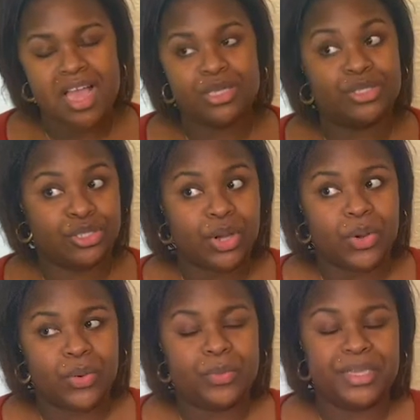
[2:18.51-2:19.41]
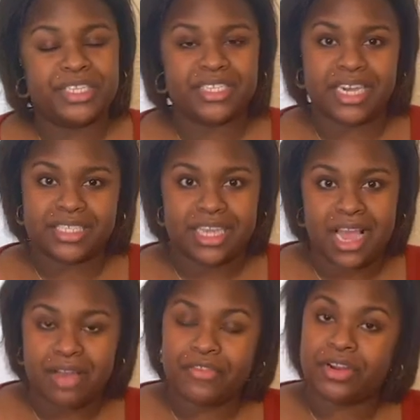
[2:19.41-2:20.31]
So we decided to
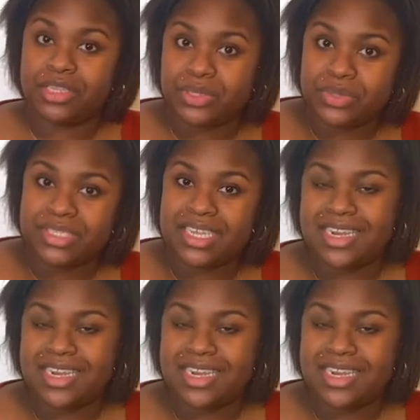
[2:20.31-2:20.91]
have our little son,